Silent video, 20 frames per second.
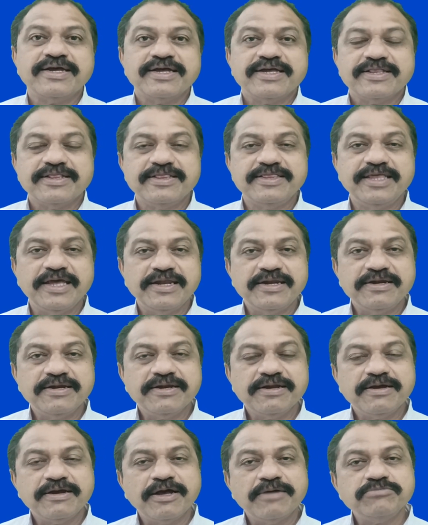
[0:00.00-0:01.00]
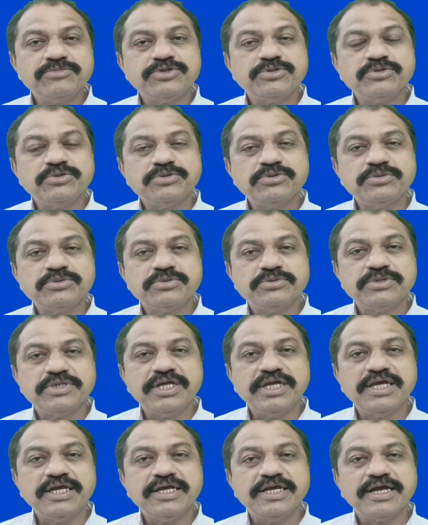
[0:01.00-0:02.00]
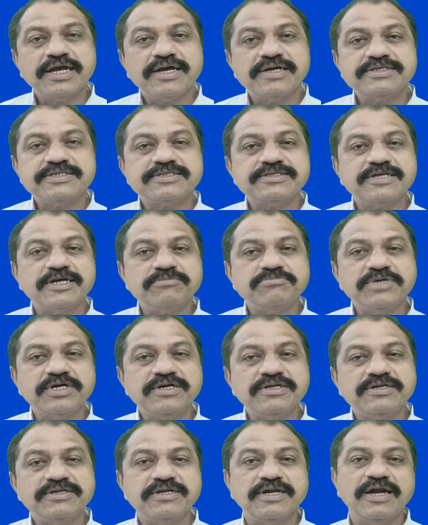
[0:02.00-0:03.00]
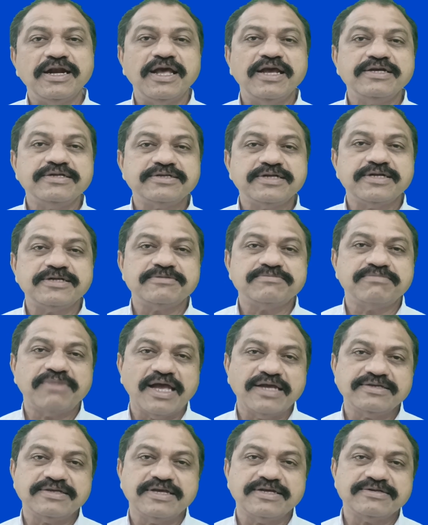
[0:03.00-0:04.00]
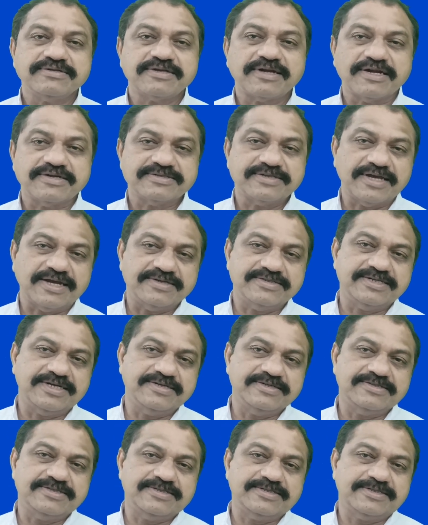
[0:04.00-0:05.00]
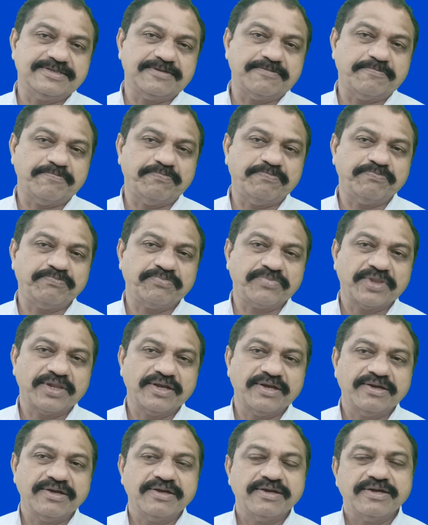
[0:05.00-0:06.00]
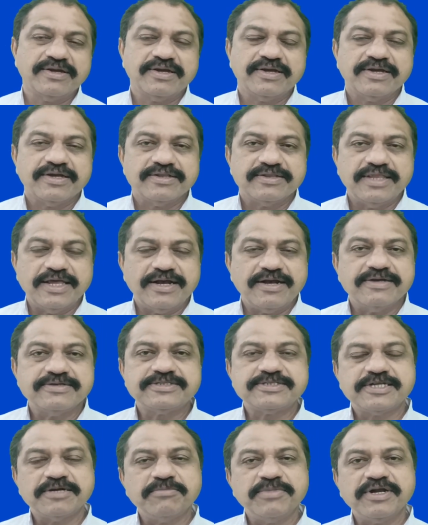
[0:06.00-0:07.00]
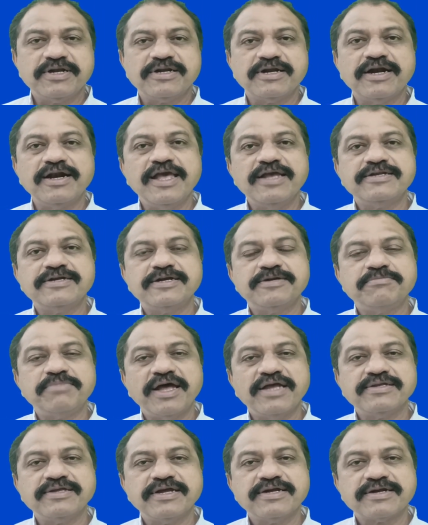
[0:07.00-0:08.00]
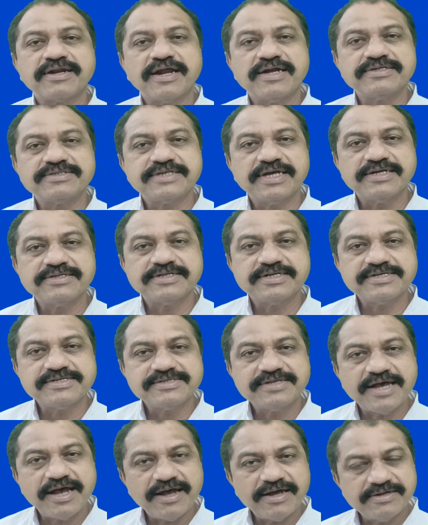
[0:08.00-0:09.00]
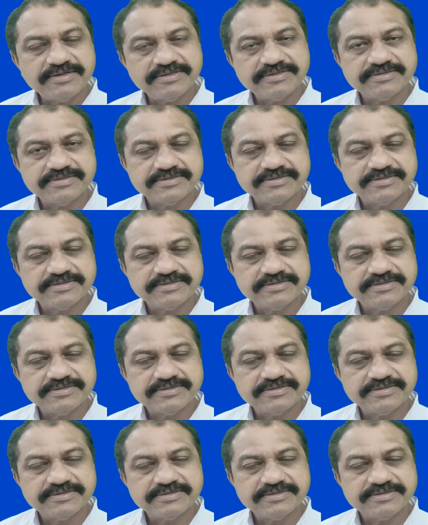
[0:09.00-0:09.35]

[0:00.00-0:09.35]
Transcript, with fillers: Then come to the customer related banking transactions. The customer related banking transactions are